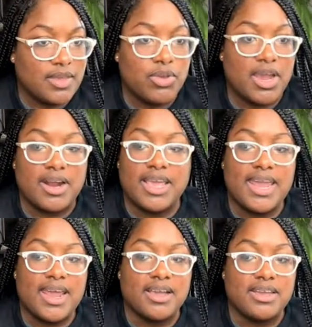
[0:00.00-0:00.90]
We already
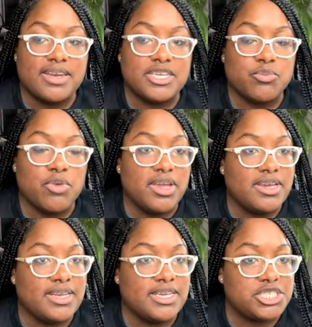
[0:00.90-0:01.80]
got our one
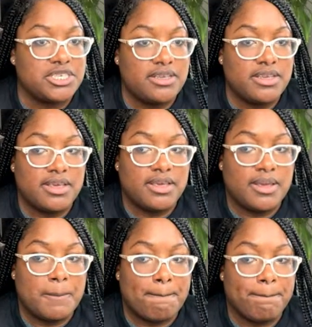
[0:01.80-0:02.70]
condition.
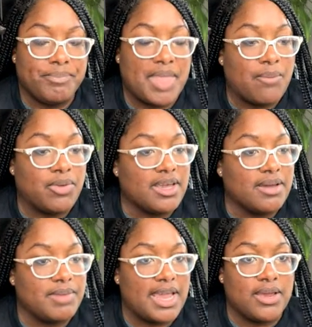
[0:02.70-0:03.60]
Now we can
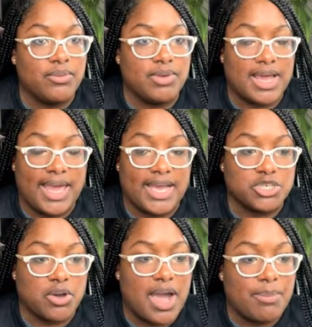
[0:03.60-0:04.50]
come down here with our
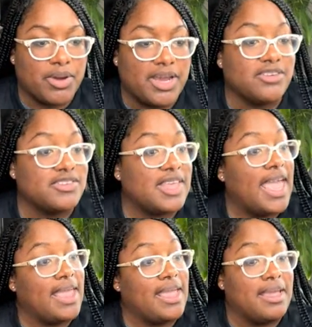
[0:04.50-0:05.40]
logical operators.
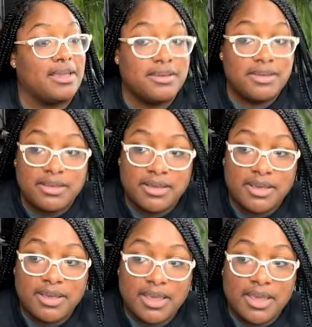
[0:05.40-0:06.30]
And
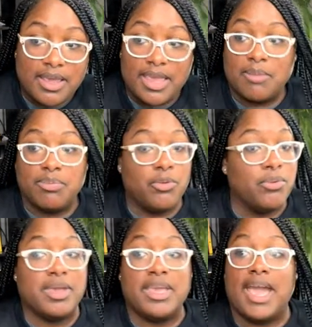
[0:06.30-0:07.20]

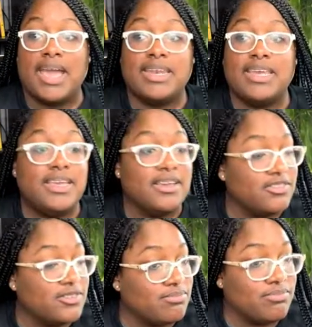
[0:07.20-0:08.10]
employee ID
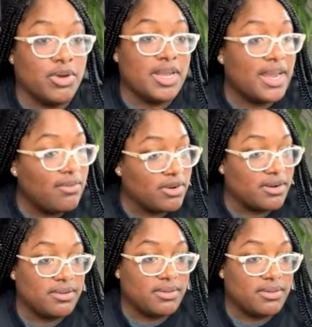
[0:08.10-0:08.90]
is whatever.